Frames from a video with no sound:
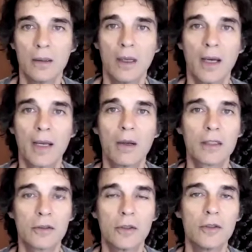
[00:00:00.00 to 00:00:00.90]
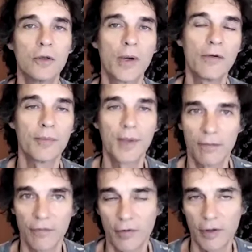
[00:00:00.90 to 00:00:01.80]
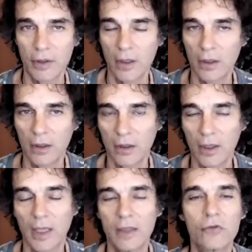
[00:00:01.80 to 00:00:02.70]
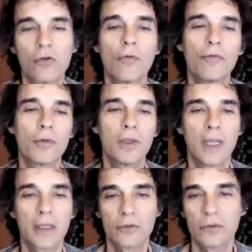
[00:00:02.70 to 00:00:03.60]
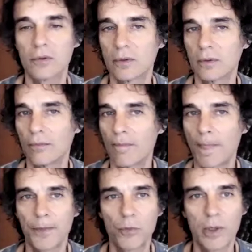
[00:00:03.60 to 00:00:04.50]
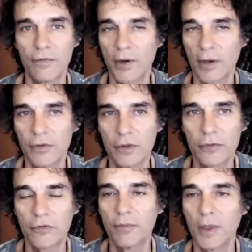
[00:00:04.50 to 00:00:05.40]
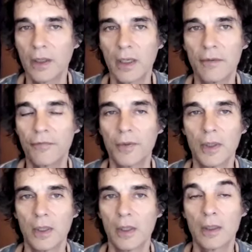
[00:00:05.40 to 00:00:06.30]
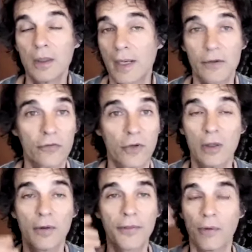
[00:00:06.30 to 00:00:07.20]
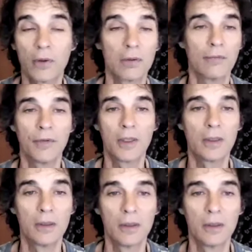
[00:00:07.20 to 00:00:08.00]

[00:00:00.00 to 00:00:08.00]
I got turned away from that very young. And so for the next 25 years of my life, Not a single thought of any